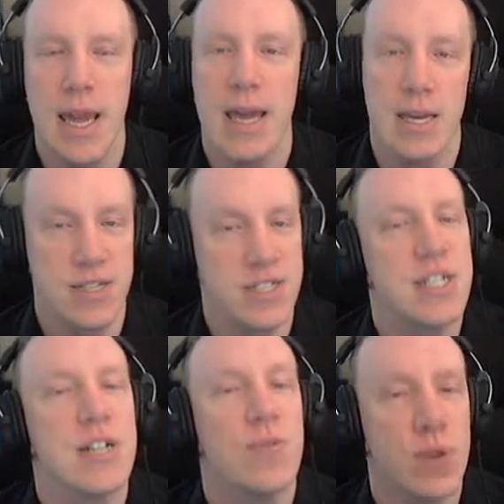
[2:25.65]
And I
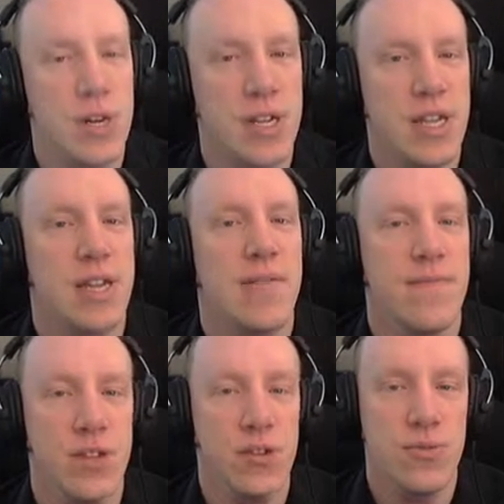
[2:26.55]
still want to
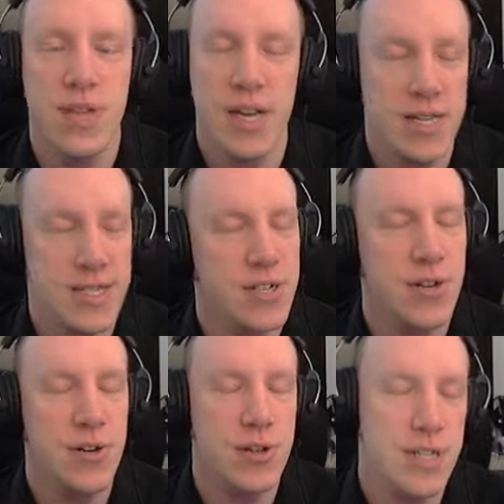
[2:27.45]
give you guys and
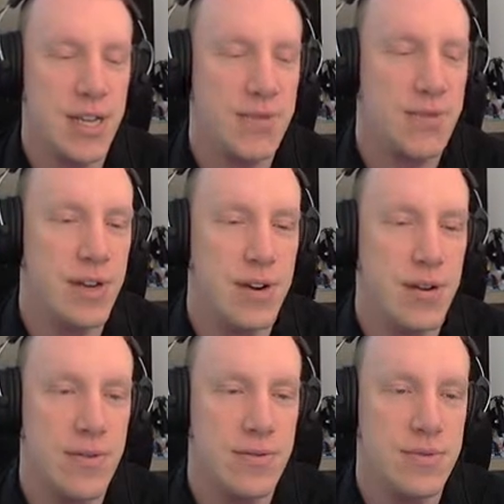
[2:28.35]
girls out
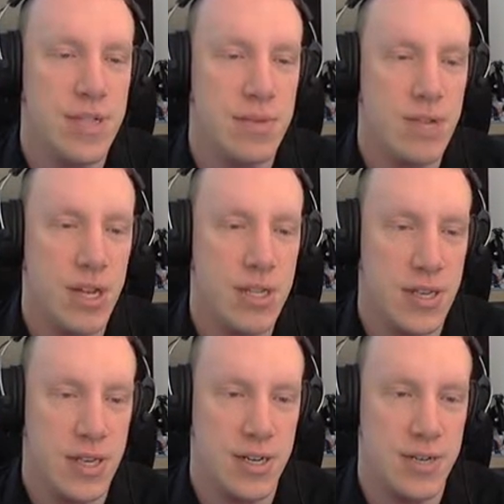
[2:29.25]
there some
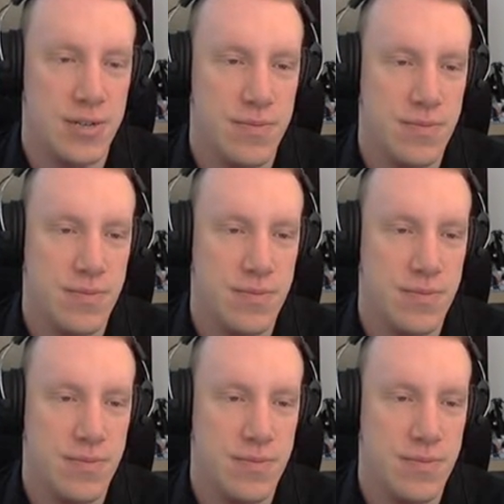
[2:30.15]
content.